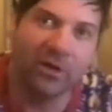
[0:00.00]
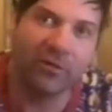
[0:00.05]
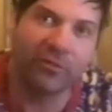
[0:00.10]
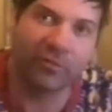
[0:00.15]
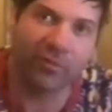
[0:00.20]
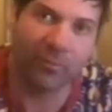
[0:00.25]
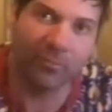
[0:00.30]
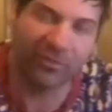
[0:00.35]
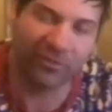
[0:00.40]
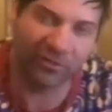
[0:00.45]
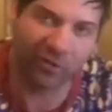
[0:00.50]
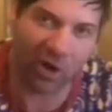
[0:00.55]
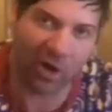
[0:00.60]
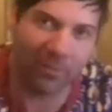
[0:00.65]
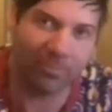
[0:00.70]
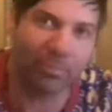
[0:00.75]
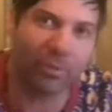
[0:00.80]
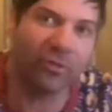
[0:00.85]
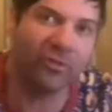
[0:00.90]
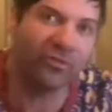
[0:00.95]
from
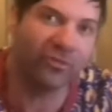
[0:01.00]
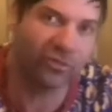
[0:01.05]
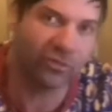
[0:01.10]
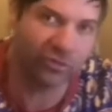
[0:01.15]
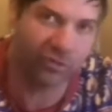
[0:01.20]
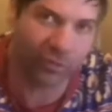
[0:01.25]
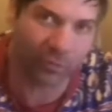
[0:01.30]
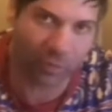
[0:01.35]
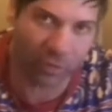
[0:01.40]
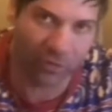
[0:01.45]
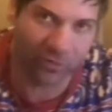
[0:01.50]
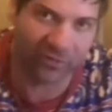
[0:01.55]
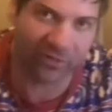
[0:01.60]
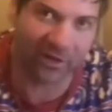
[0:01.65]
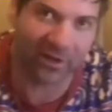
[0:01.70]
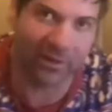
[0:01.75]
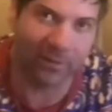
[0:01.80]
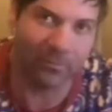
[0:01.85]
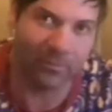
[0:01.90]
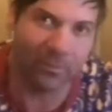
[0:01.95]
Cyprus to
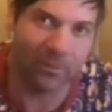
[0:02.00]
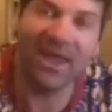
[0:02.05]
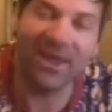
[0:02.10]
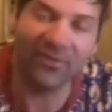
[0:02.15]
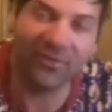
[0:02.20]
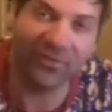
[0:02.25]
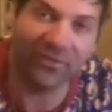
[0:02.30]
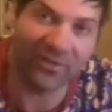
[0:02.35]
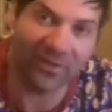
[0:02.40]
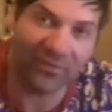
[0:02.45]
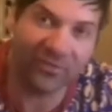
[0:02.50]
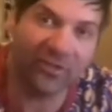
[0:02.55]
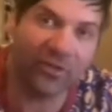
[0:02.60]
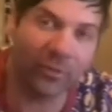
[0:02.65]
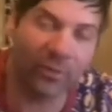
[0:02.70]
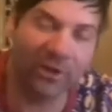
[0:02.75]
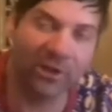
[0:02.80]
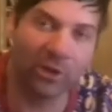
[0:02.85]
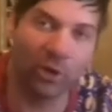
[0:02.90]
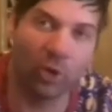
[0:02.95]
Jerusalem. His
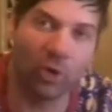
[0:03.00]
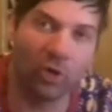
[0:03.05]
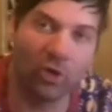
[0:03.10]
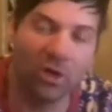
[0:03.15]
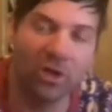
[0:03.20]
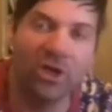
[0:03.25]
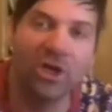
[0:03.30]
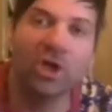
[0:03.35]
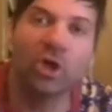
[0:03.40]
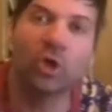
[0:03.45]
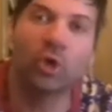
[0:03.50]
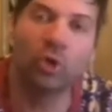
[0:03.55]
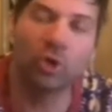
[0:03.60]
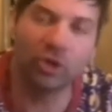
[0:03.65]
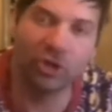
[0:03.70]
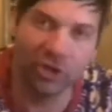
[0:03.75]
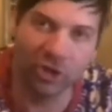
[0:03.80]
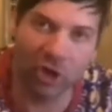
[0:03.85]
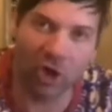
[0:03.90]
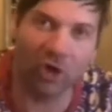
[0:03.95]
sister-in-law
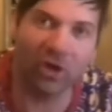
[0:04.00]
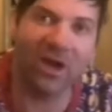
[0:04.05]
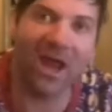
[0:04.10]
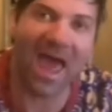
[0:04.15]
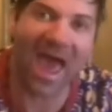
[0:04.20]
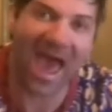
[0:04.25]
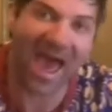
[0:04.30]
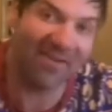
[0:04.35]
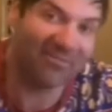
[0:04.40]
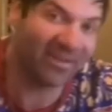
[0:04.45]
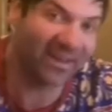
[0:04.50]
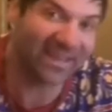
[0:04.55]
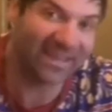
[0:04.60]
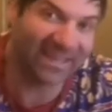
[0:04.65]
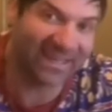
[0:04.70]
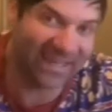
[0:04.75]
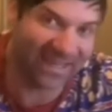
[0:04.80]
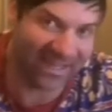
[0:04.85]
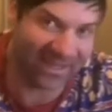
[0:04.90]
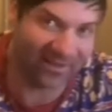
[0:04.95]
could not have a
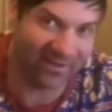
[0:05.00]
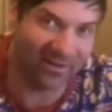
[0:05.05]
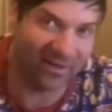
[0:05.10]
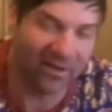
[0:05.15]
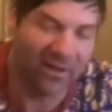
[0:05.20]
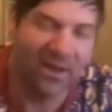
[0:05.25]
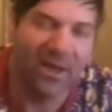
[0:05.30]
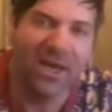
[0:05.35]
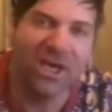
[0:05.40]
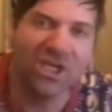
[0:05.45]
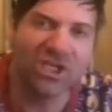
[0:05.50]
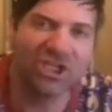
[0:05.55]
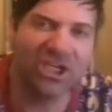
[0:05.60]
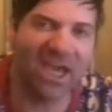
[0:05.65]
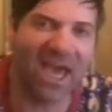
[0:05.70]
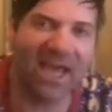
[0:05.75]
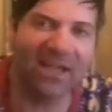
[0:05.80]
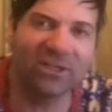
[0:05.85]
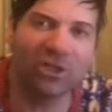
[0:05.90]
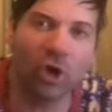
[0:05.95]
kid. She
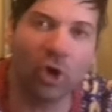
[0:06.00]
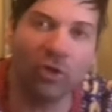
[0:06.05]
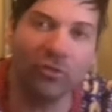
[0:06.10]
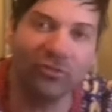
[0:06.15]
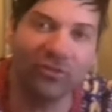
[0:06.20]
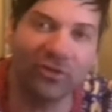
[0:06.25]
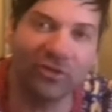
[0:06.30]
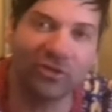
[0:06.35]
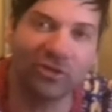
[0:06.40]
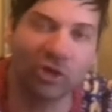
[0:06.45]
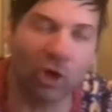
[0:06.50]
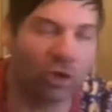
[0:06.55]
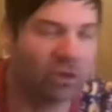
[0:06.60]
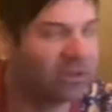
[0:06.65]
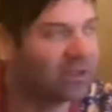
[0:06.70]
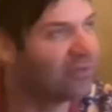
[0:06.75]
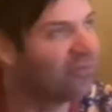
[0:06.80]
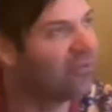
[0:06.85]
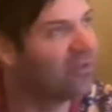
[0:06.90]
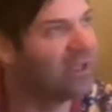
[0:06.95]
had gone to
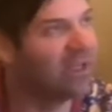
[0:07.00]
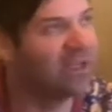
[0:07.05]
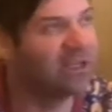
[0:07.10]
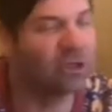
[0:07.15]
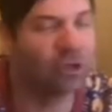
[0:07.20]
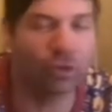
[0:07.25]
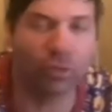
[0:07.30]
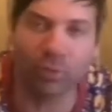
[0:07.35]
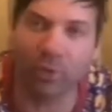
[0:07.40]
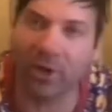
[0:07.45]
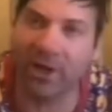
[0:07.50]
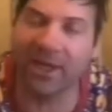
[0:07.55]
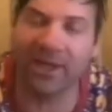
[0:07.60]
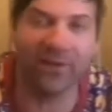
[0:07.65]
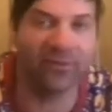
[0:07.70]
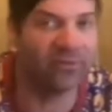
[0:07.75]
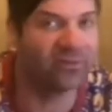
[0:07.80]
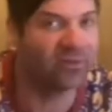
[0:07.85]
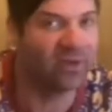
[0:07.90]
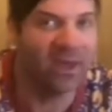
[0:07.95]
doctors in
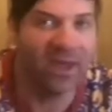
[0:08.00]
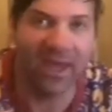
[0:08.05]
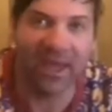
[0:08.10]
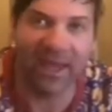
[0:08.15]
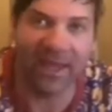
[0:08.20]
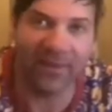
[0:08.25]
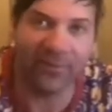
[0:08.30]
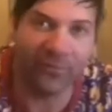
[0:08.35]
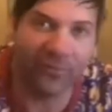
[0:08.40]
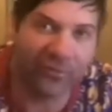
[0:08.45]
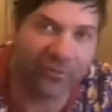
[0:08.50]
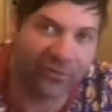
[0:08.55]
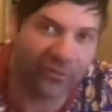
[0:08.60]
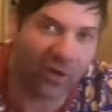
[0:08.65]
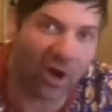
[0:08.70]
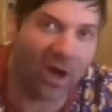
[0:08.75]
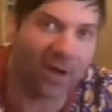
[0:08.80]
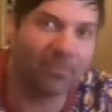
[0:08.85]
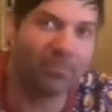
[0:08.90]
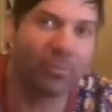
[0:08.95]
Greece, in
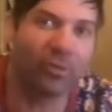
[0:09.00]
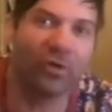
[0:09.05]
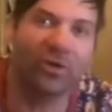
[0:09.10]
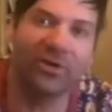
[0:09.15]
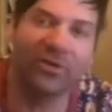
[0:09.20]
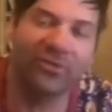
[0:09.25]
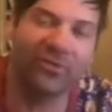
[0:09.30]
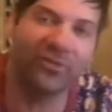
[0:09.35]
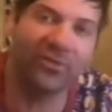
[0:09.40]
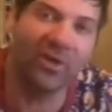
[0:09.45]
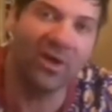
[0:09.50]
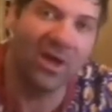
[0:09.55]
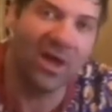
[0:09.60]
Cyprus,